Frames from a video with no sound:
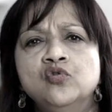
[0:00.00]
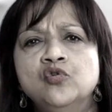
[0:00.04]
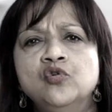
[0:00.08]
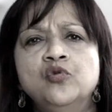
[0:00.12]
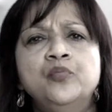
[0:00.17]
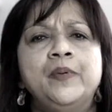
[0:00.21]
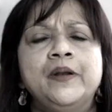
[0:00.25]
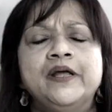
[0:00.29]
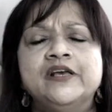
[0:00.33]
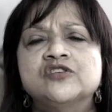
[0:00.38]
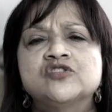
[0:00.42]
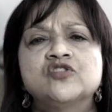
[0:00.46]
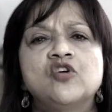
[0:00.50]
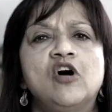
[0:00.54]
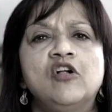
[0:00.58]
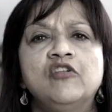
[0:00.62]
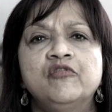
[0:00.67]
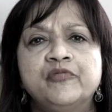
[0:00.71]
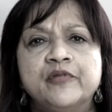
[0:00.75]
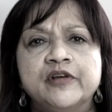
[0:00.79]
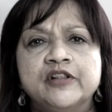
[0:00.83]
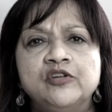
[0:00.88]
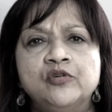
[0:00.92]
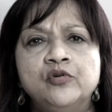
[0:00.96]
who plays
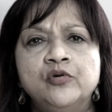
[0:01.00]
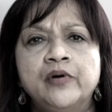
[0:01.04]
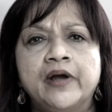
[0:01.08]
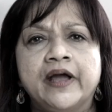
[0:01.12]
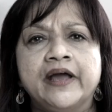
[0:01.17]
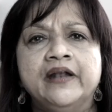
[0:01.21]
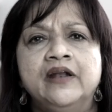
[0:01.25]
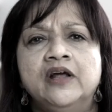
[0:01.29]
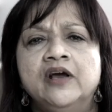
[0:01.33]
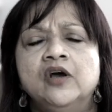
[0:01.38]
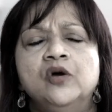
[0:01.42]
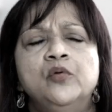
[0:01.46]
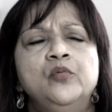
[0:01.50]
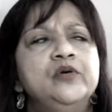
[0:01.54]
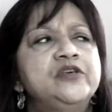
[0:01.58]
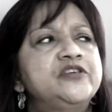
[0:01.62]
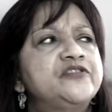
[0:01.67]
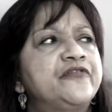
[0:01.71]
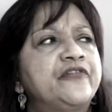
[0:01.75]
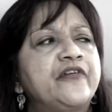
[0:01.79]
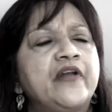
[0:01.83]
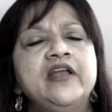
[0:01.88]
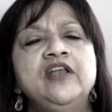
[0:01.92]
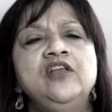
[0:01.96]
golf with who, and
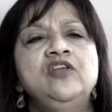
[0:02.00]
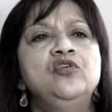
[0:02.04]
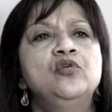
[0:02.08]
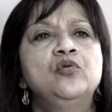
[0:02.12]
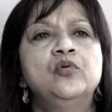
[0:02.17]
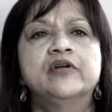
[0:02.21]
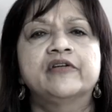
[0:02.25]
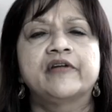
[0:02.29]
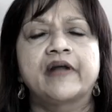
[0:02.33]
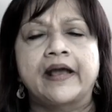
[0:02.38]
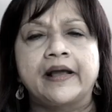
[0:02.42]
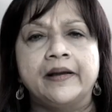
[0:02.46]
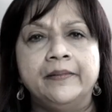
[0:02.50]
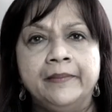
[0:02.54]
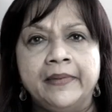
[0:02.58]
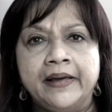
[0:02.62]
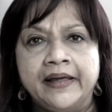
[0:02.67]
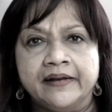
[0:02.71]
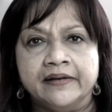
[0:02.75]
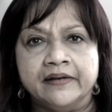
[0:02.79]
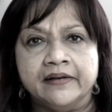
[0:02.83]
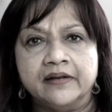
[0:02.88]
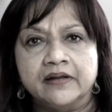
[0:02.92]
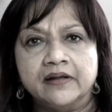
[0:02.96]
which friend you will
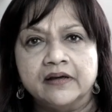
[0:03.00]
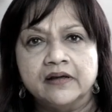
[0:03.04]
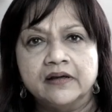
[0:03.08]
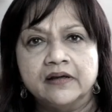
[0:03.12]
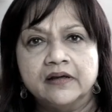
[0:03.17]
recommend.